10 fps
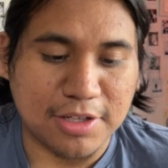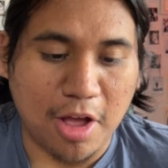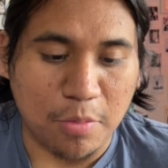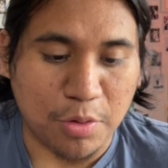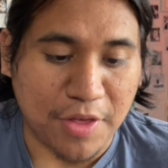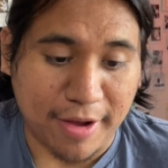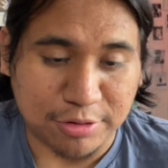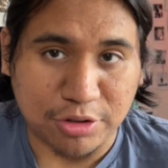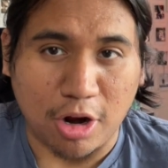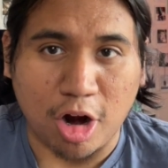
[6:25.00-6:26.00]
come with
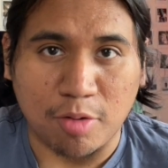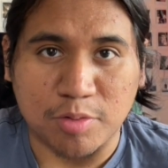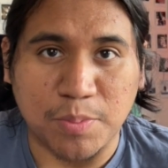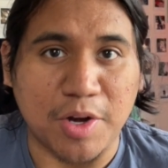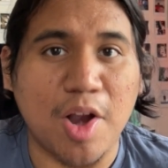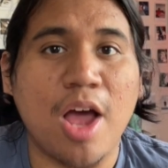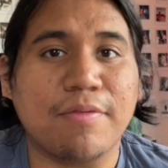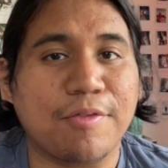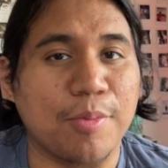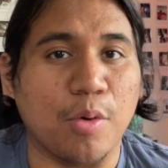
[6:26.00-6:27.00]
extra arms, but
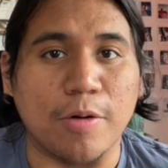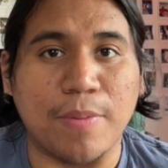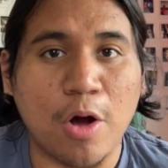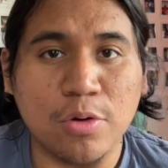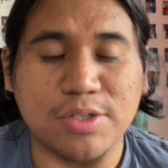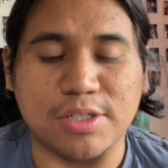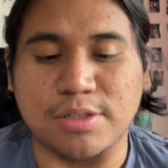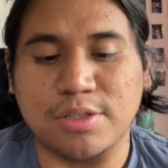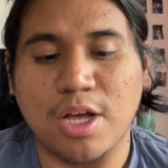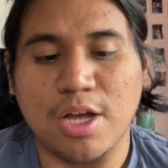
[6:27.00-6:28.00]
not for more
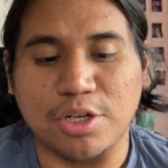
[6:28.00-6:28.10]
poses,